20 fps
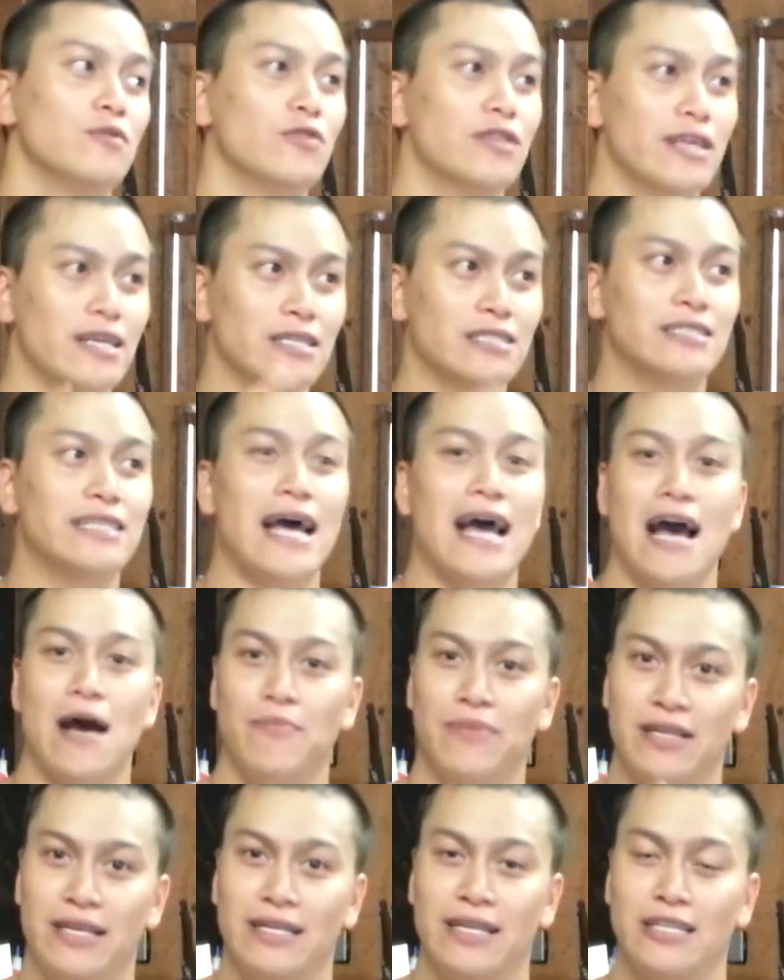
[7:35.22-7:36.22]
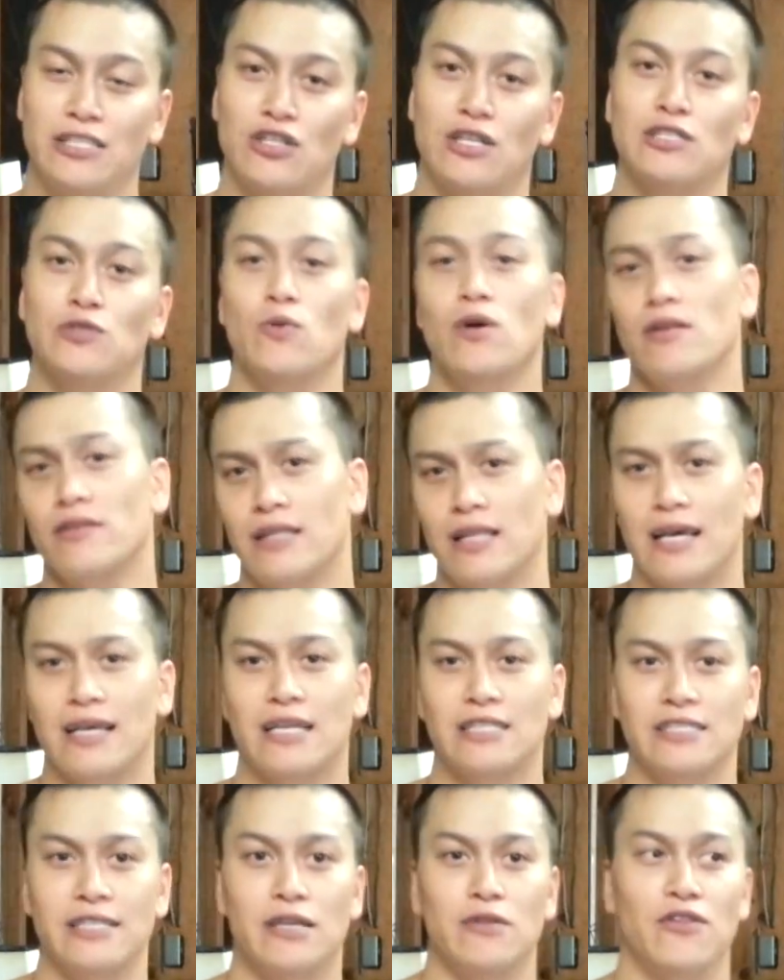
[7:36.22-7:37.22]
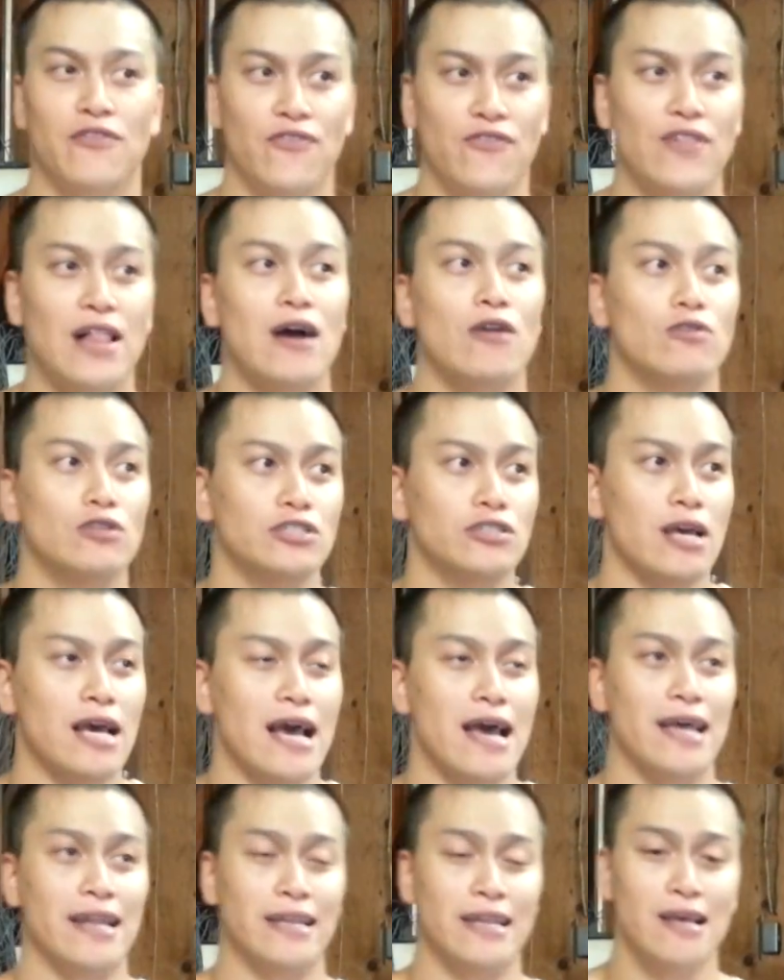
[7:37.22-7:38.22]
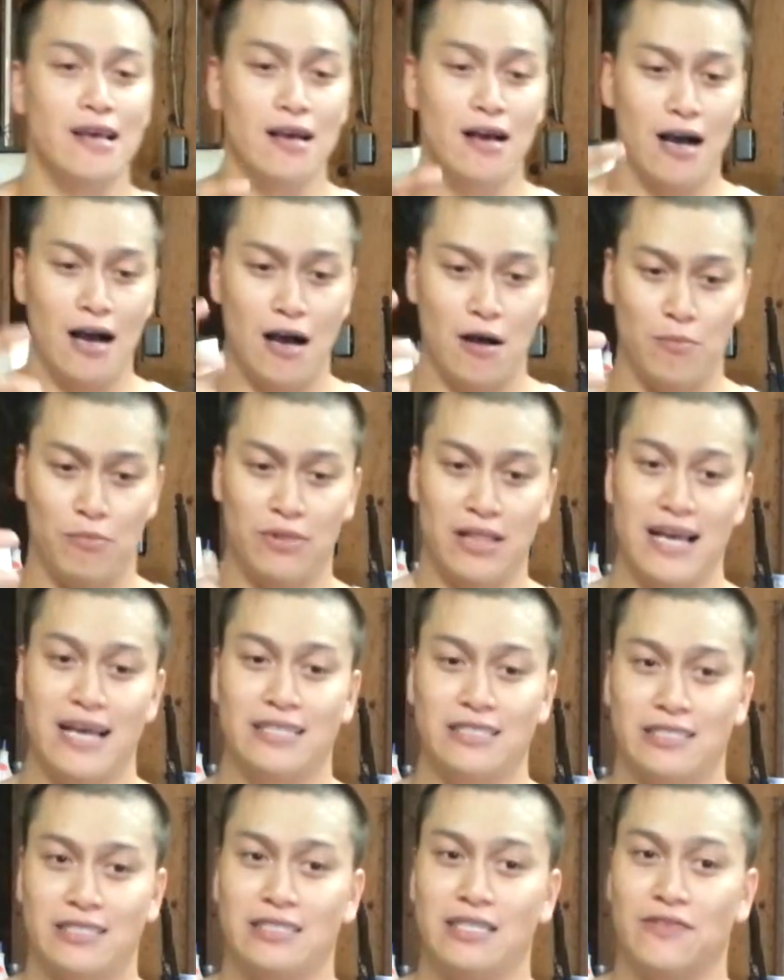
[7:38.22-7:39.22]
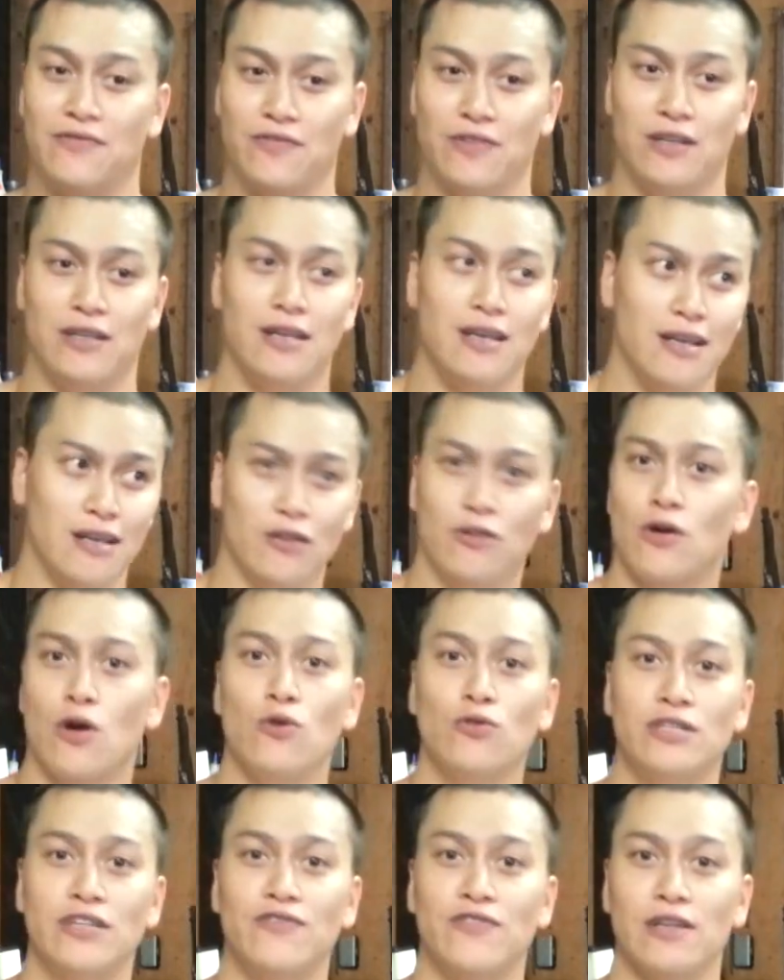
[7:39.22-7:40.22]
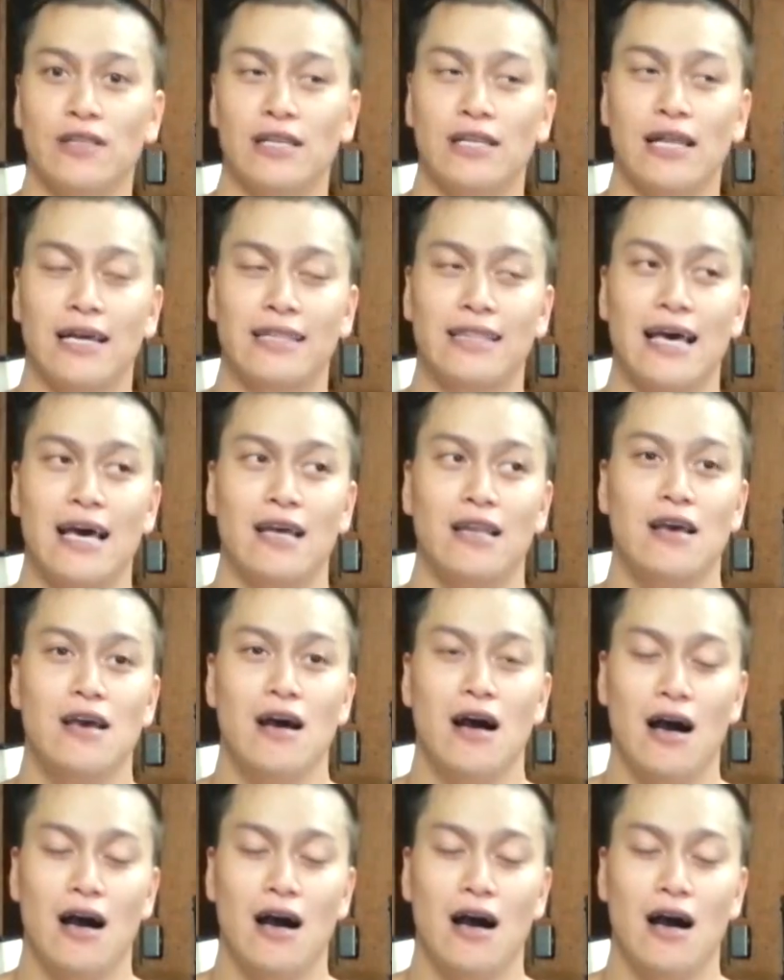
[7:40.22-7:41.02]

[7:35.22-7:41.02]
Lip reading: things that happen in nature as well. Like I said, flowers and plants grow differently like that,